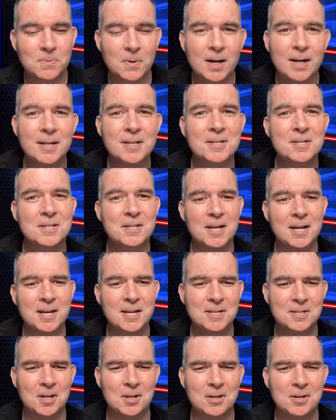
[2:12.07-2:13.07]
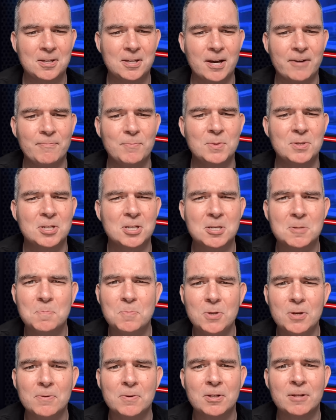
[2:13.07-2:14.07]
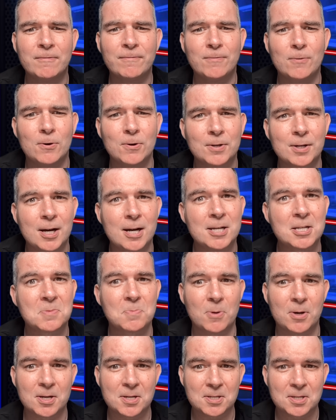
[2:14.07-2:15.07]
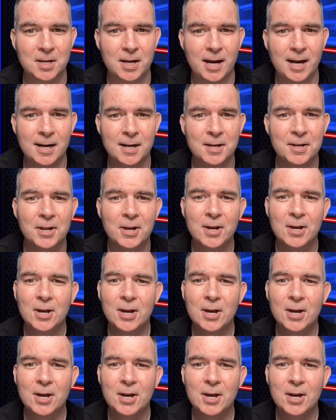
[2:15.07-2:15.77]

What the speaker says: Well, it says that the government disputed the forecast by Sir Alan